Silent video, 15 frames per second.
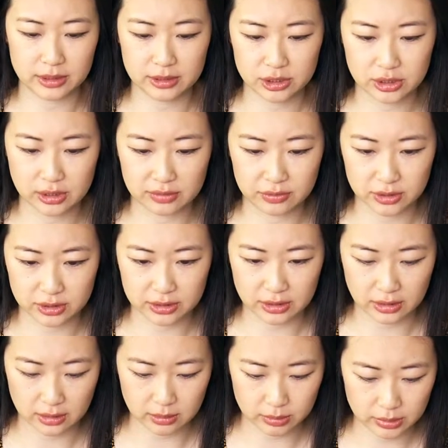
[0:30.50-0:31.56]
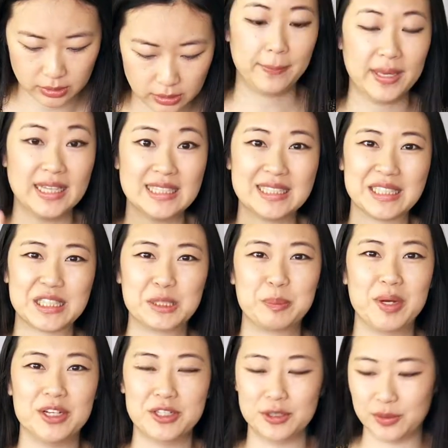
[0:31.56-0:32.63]
should have looked that up. Basics
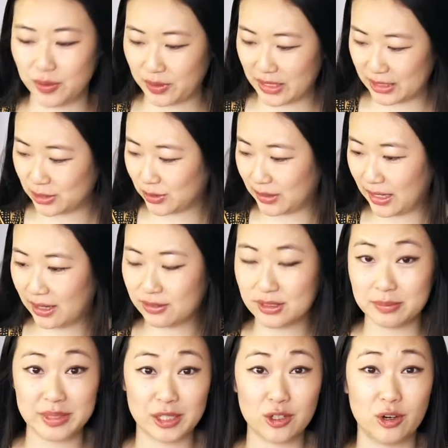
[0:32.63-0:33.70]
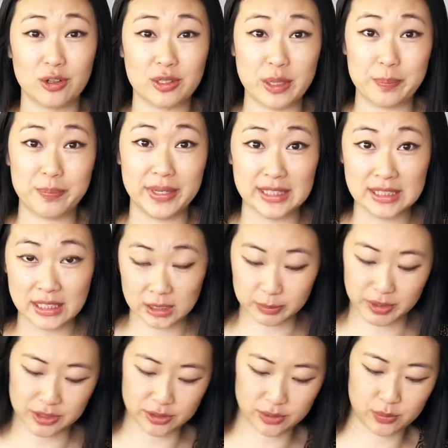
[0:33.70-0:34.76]
bundle. Okay, so they have something called a basics
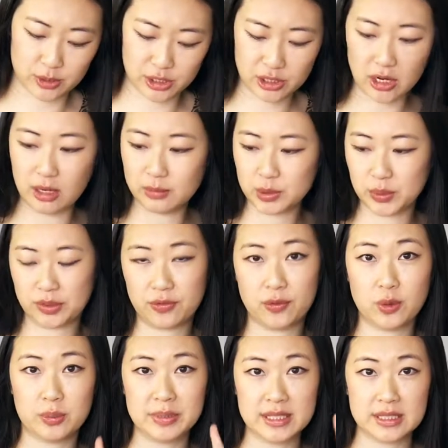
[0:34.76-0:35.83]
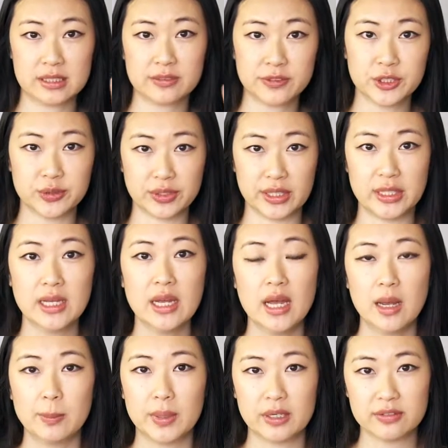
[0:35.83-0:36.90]
bundle, which comes with 4 pieces of clothing,
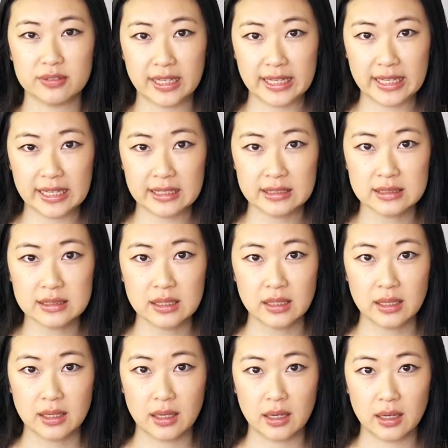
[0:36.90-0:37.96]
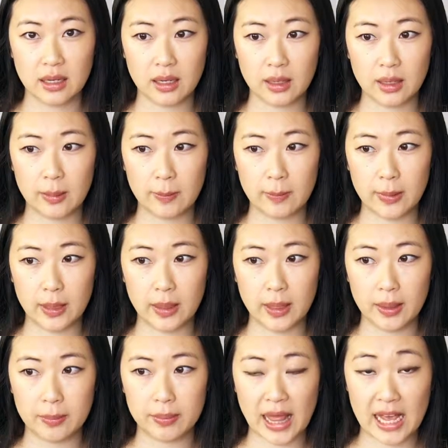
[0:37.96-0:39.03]
a pair of leggings,
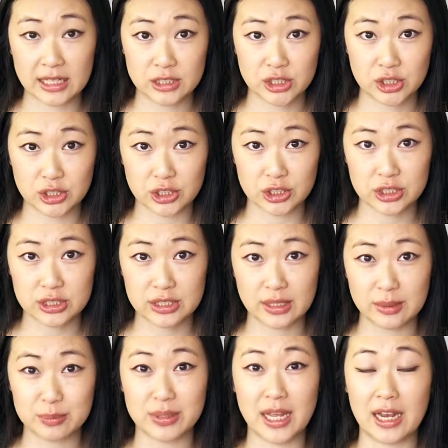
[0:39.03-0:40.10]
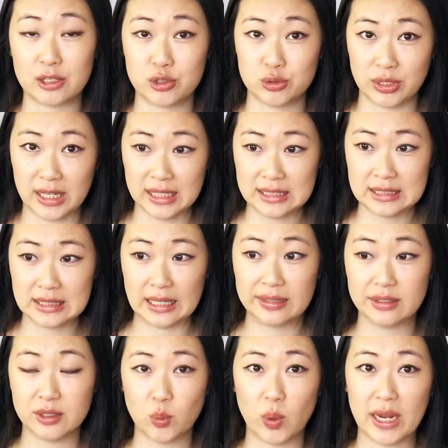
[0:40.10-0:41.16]
a black skirt, a black dress,
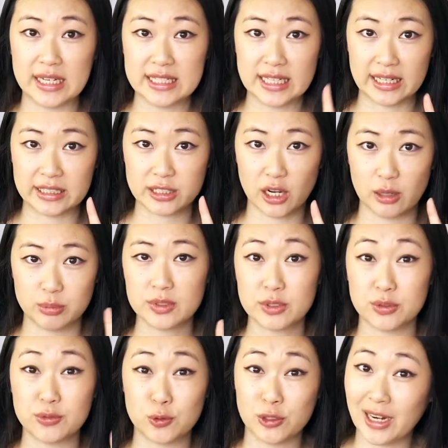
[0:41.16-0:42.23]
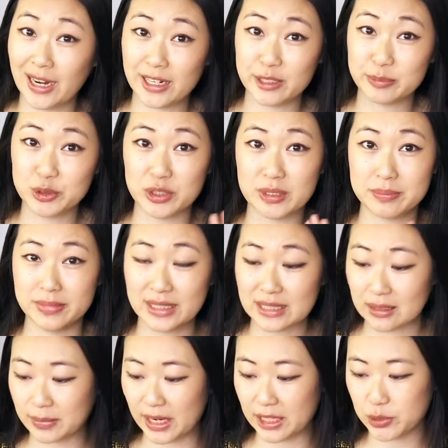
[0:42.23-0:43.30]
and then a white tank top. So 4 items you can
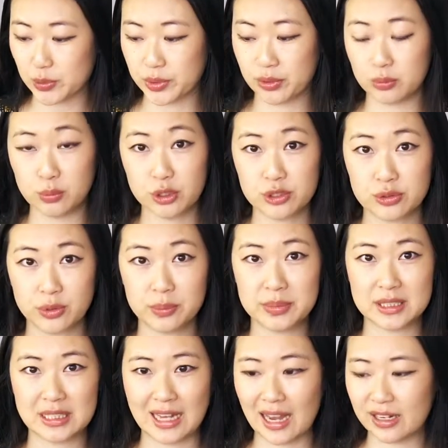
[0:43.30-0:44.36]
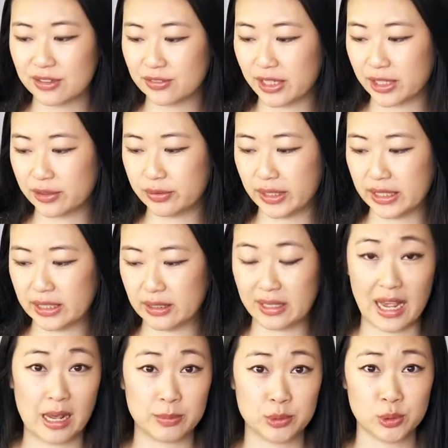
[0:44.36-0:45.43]
mix and match with your wardrobe. It's kind of like creating a
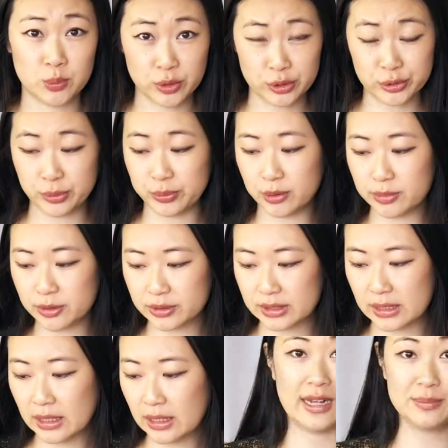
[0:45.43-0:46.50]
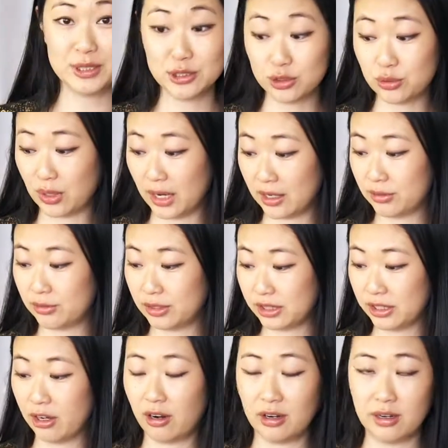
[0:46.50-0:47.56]
capsule wardrobe almost. I've been trying
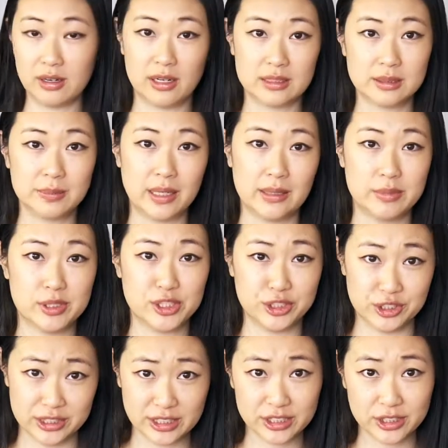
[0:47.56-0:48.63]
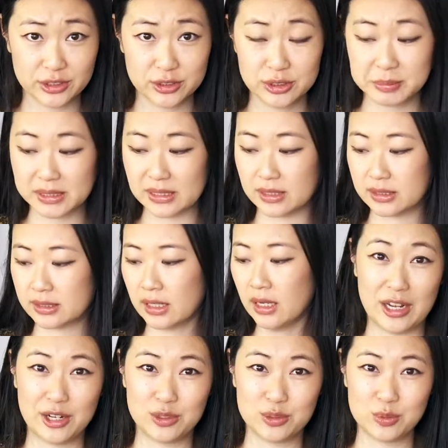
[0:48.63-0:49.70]
really hard not to buy maternity clothes because
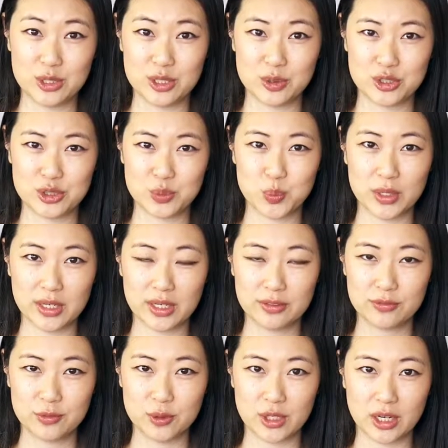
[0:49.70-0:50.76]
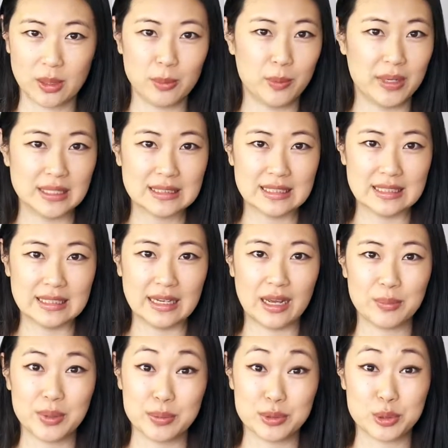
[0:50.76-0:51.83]
I don't want to just wear it for a couple months and then
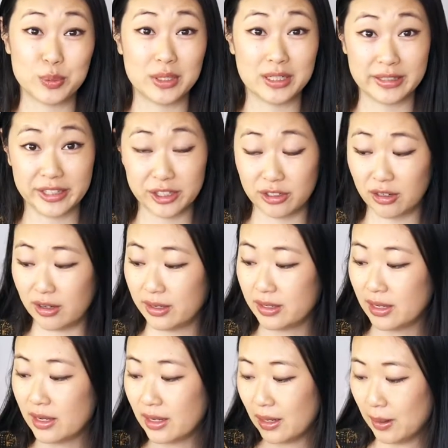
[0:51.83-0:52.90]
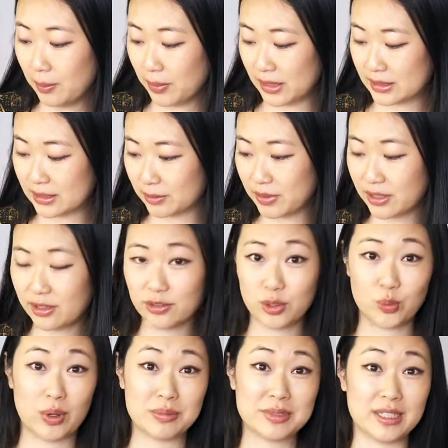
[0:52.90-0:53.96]
not be able to wear it later on. But something on their
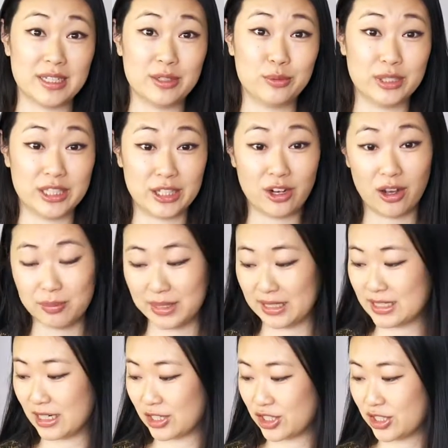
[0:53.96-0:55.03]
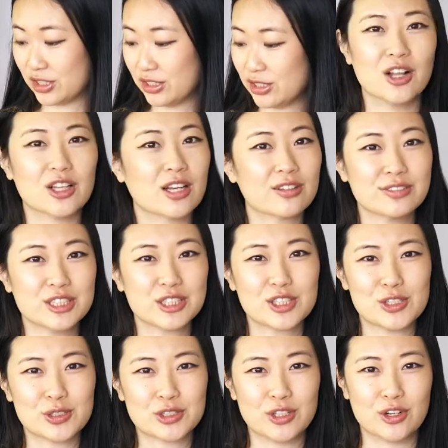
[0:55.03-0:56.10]
website really caught my attention. A lot of these
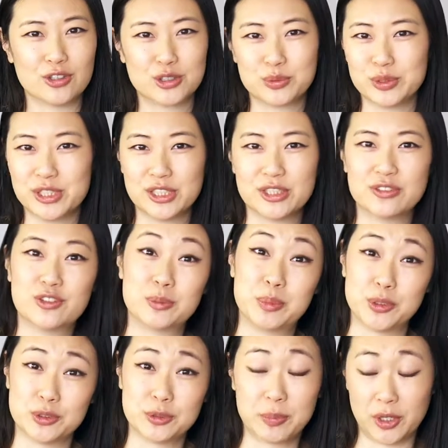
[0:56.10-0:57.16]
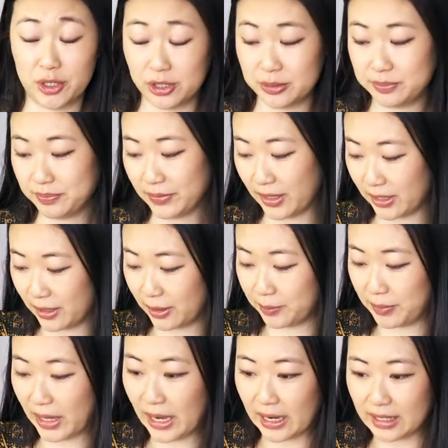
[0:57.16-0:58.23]
clothes are also really good for postpartum.
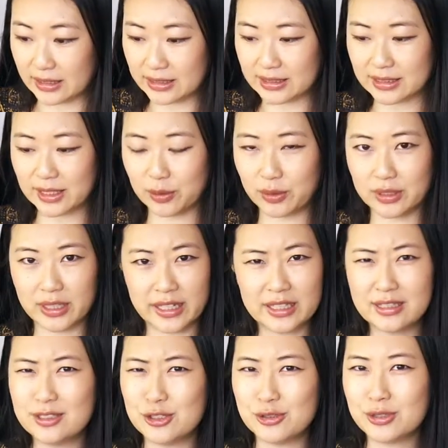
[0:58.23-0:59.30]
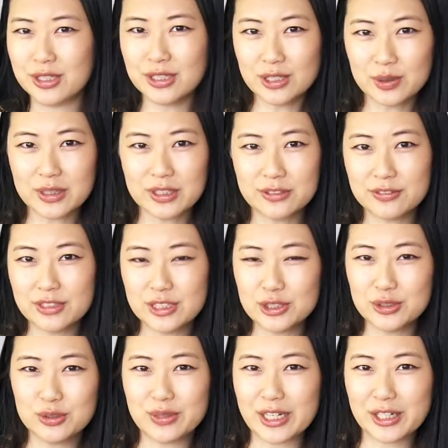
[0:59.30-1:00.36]
And they were like, did you think you're gonna fit
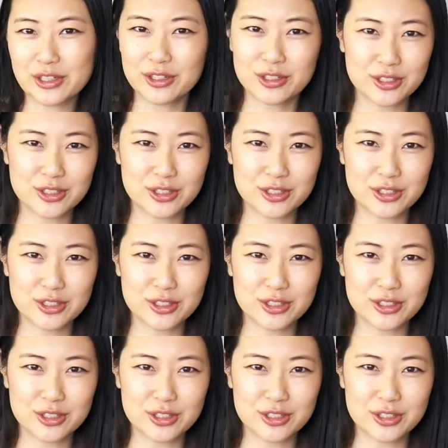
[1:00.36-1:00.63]
into your regular